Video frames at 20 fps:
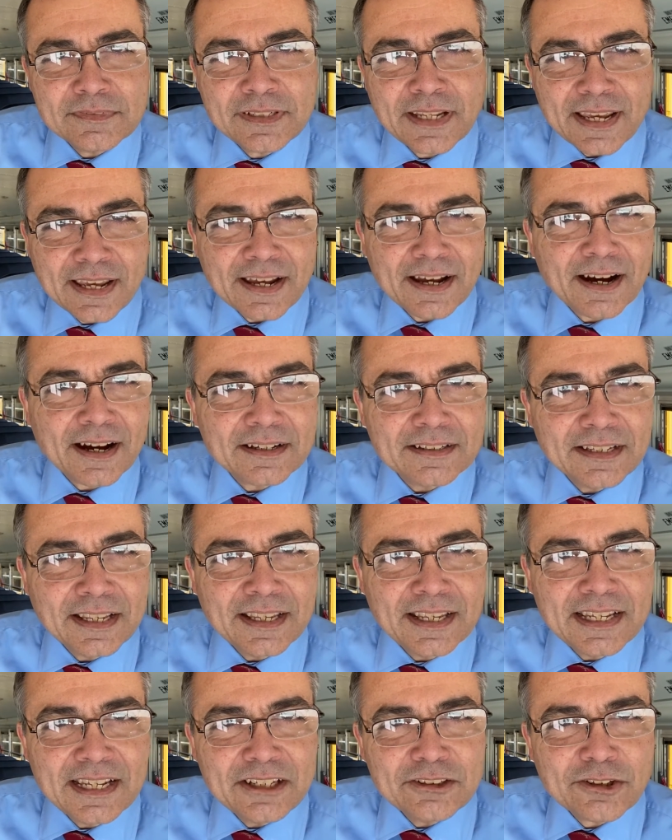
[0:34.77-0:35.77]
Yeah.
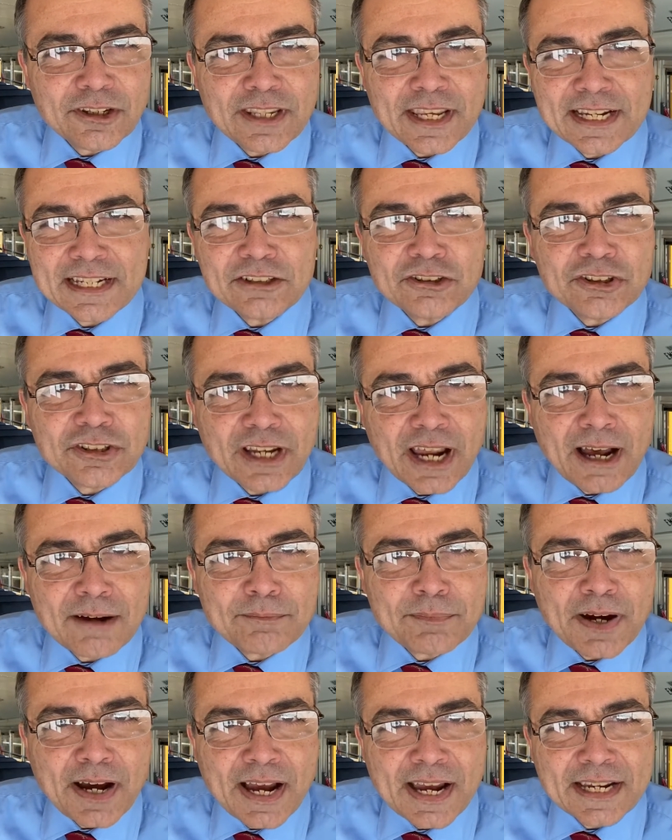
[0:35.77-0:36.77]
So they can
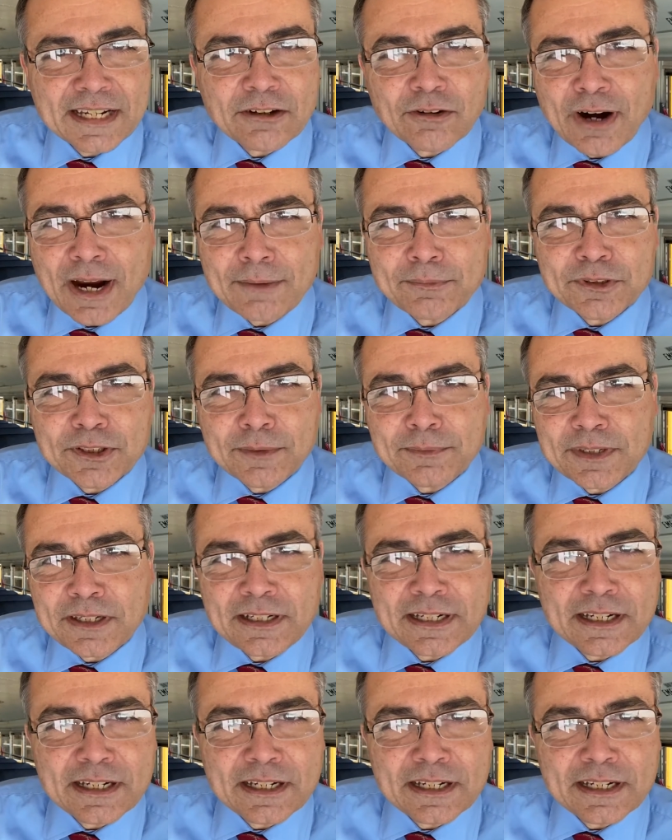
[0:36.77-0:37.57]
stop by, grab something.